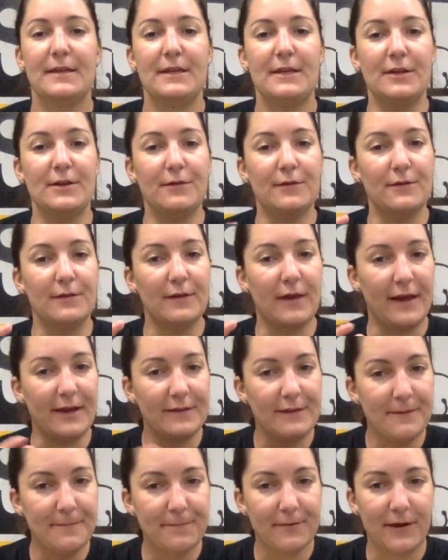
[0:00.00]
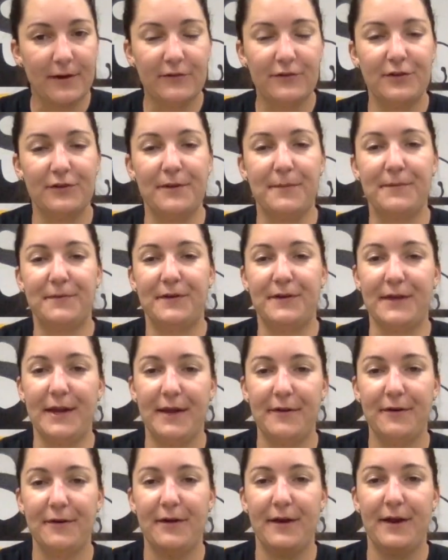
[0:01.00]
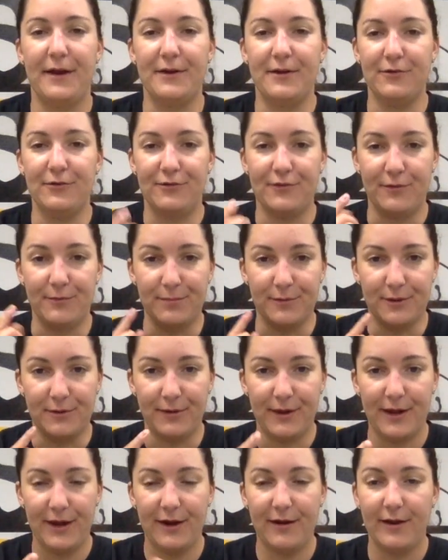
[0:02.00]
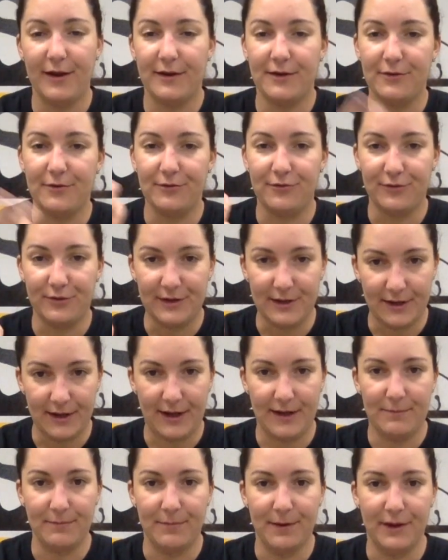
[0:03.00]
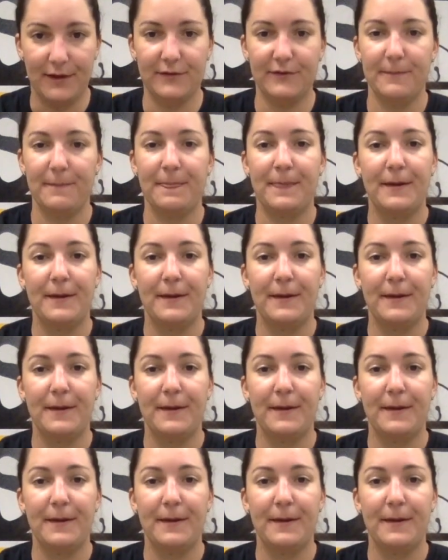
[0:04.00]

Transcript: You lightly press your lips together and you should blow air and you should get a buzz.